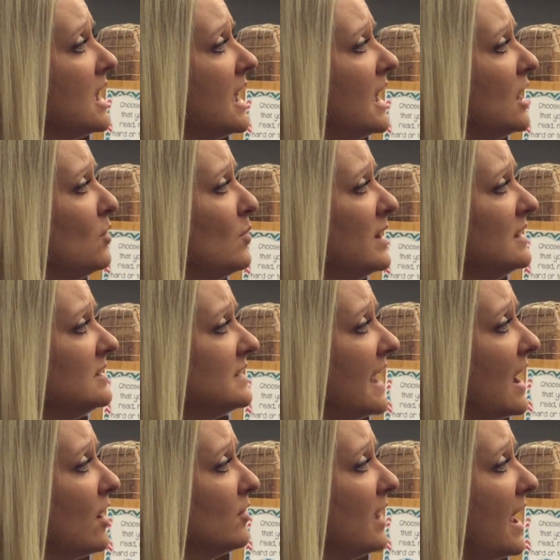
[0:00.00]
He went
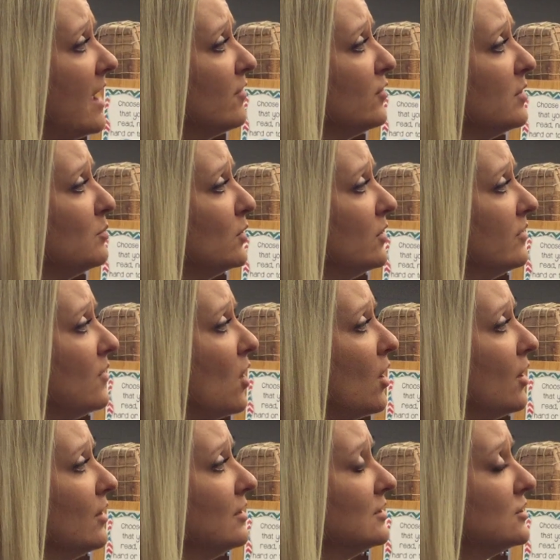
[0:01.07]
down every
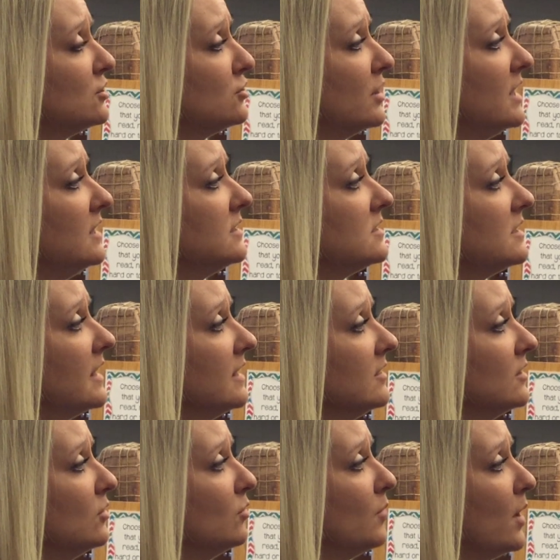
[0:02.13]
boulevard, street, and
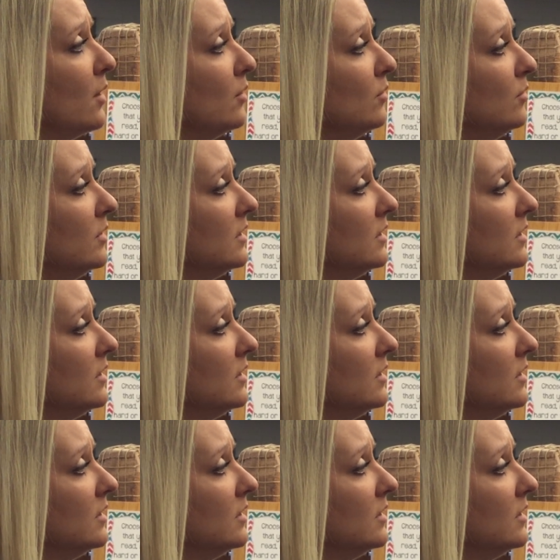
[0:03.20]
little road.